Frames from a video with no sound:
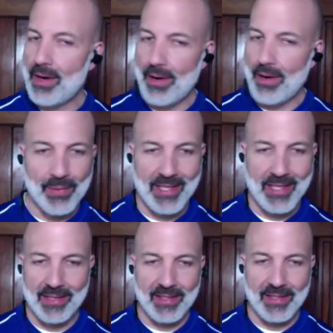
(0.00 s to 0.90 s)
Um,
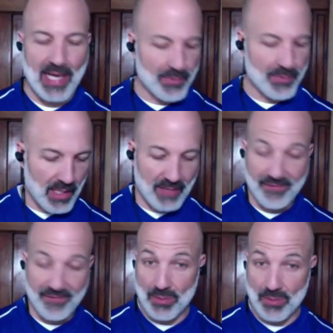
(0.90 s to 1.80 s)
no, and I think I
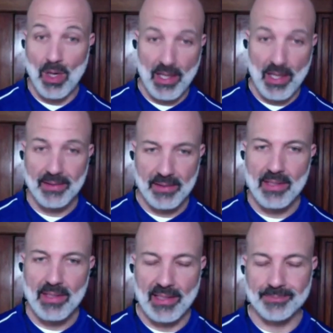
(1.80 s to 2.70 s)
would call phase
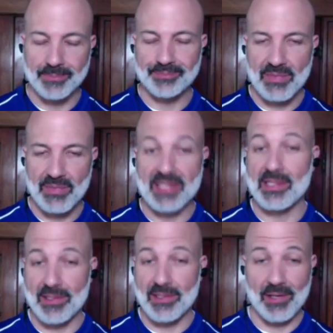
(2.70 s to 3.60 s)
one um,
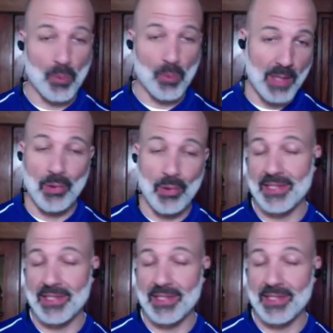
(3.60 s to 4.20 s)
distance learning